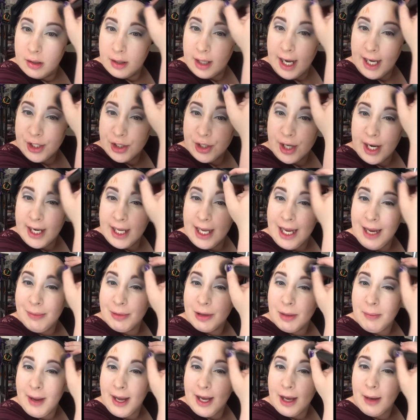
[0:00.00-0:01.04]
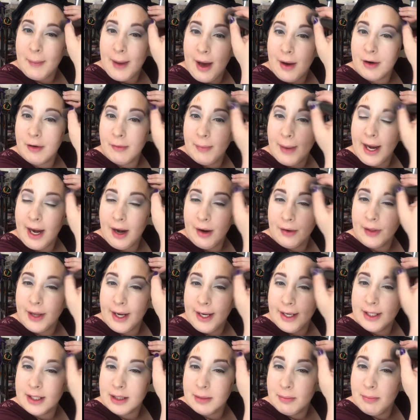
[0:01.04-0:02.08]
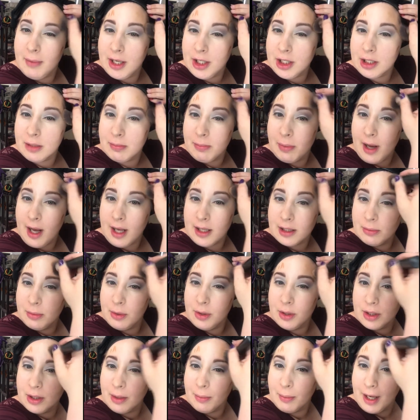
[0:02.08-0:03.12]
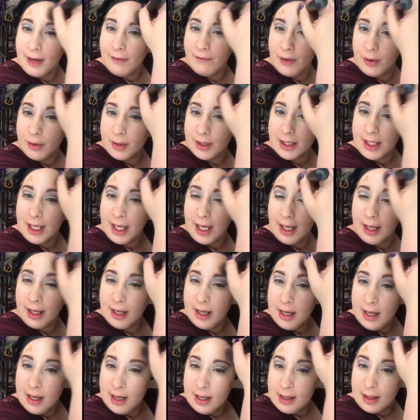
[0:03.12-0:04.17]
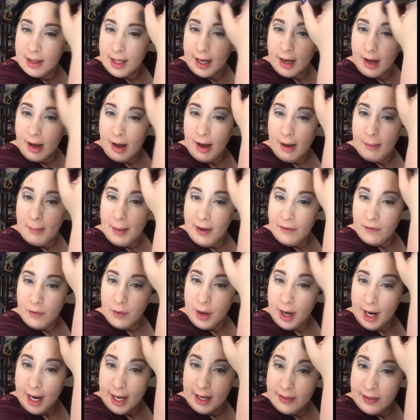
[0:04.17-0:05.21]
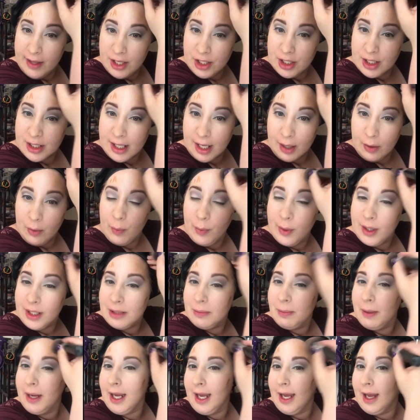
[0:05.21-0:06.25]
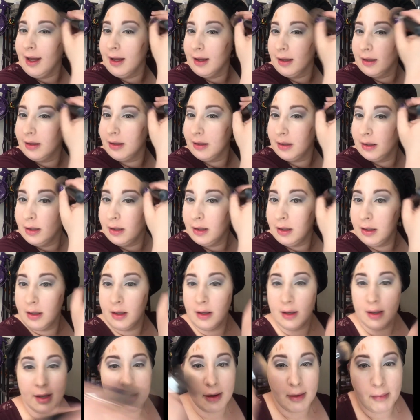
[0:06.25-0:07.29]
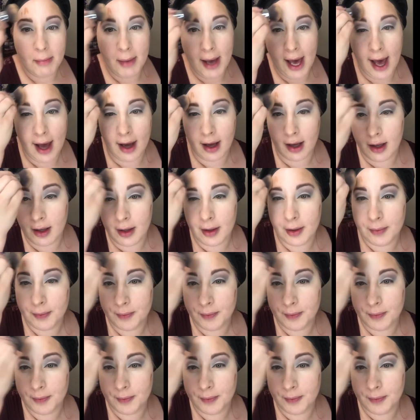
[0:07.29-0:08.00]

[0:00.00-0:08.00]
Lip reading: I try to keep the makeup out of my hairline as much as possible, so I'm kind of focusing like on my forehead and then just like wisping it back.